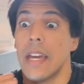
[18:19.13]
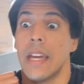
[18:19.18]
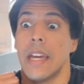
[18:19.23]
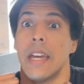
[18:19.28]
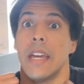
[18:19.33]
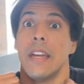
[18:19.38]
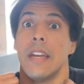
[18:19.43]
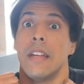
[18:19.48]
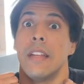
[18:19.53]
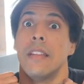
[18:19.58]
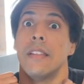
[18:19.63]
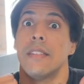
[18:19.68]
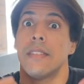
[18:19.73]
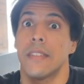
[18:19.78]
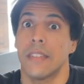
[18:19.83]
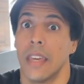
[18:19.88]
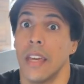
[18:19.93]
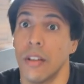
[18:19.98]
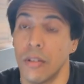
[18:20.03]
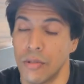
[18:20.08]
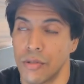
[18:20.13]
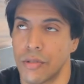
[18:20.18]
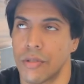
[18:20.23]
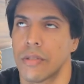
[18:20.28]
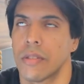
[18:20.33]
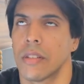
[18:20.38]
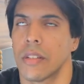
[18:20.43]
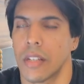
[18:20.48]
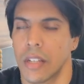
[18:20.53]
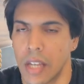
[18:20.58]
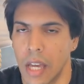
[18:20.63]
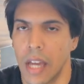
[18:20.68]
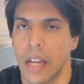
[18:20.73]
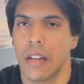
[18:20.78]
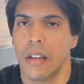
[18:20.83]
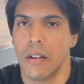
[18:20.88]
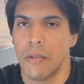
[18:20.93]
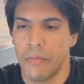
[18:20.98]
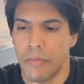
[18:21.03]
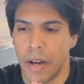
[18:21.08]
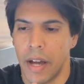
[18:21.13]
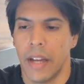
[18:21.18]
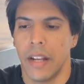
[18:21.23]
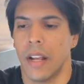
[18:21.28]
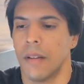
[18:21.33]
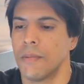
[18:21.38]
and skills get combined,